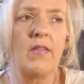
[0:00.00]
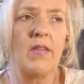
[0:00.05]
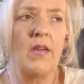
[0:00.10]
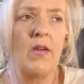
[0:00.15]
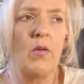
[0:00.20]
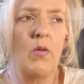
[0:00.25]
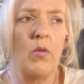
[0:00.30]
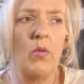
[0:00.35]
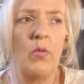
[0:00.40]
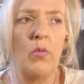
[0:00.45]

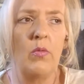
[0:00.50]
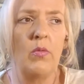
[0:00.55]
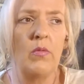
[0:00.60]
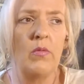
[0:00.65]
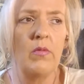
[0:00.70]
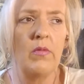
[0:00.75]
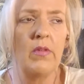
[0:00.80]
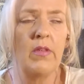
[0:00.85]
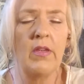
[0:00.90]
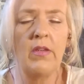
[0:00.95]
So
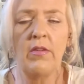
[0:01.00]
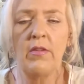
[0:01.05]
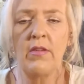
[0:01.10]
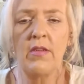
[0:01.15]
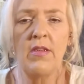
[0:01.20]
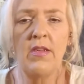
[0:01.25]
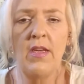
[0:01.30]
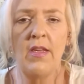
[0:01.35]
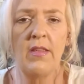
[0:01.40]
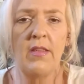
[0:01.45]

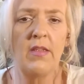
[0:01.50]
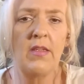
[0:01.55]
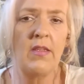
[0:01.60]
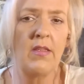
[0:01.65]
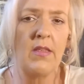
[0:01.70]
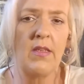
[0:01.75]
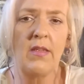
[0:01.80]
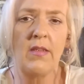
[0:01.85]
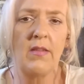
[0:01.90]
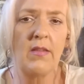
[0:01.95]
there's
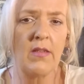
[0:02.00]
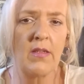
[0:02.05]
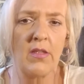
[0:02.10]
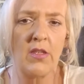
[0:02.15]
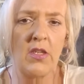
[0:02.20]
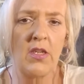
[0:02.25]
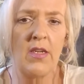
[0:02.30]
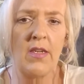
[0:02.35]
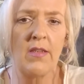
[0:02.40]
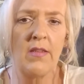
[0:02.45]
nothing that
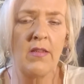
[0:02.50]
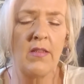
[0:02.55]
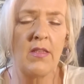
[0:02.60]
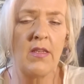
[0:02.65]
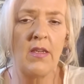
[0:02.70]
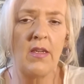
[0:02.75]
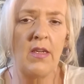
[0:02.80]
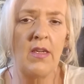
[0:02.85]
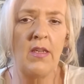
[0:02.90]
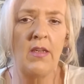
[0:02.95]
suggests
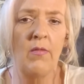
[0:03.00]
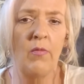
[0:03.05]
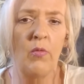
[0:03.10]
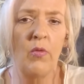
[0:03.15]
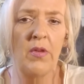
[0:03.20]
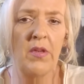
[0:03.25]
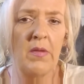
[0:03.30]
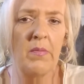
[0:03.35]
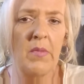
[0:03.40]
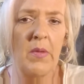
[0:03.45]
that any of
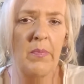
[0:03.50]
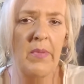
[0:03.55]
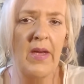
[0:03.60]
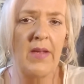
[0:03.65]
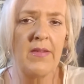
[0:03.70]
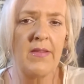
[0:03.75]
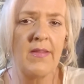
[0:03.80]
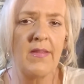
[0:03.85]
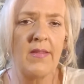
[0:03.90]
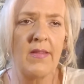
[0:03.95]
what I'm
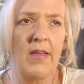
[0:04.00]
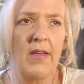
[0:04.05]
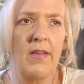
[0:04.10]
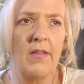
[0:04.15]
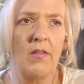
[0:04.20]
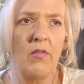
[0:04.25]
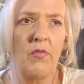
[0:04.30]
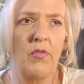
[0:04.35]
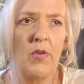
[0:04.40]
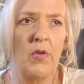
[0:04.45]
about to say
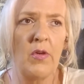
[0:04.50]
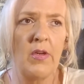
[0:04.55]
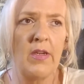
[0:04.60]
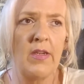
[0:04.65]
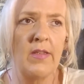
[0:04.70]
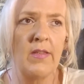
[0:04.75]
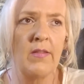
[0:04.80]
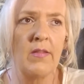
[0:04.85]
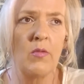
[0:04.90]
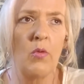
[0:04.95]
as far
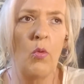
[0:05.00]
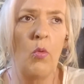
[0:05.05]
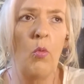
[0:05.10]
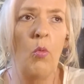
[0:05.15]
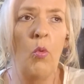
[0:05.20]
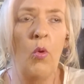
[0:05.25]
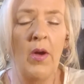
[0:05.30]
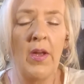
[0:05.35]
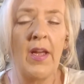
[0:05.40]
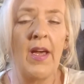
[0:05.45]
as
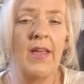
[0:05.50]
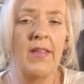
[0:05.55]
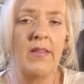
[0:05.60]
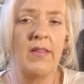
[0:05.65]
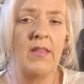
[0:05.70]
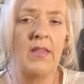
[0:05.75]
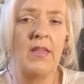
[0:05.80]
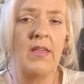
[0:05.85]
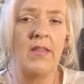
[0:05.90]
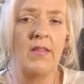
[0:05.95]
what
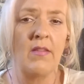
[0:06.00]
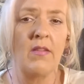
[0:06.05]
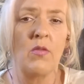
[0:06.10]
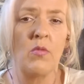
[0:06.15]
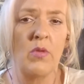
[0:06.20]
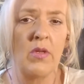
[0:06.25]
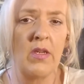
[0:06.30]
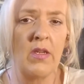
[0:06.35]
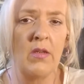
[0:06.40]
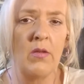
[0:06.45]
I think is
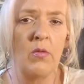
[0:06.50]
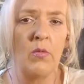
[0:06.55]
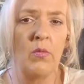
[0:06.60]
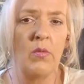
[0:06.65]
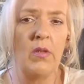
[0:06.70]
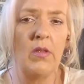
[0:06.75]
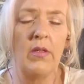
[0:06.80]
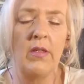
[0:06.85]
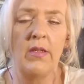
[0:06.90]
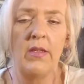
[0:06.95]
going
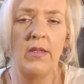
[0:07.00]
on